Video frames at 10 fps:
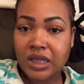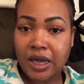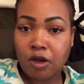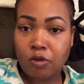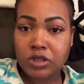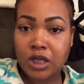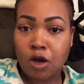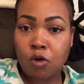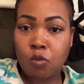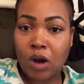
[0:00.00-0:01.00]
out.
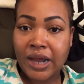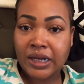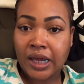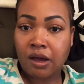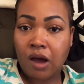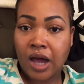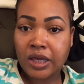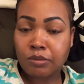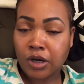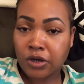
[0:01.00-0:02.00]
So right now, I
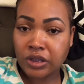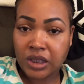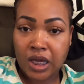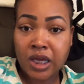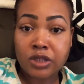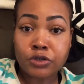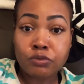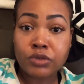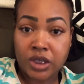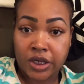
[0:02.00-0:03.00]
am currently at
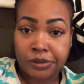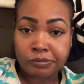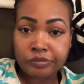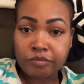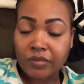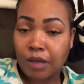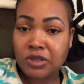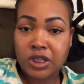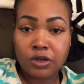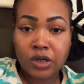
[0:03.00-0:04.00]
210. I'm
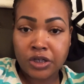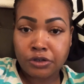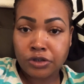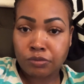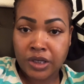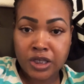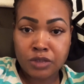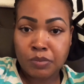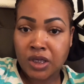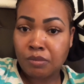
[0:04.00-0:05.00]
still under
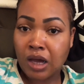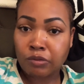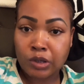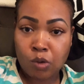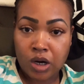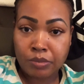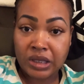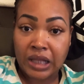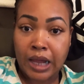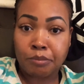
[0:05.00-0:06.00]
Duran's BMI
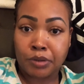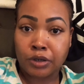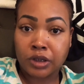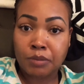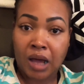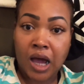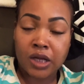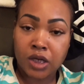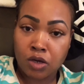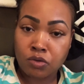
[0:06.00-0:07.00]
requirement, like barely by
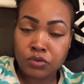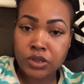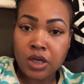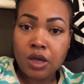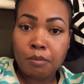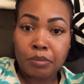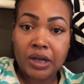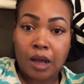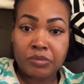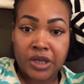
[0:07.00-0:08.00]
a nose,
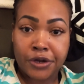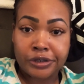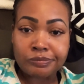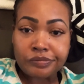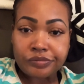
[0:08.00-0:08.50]
but I'm there.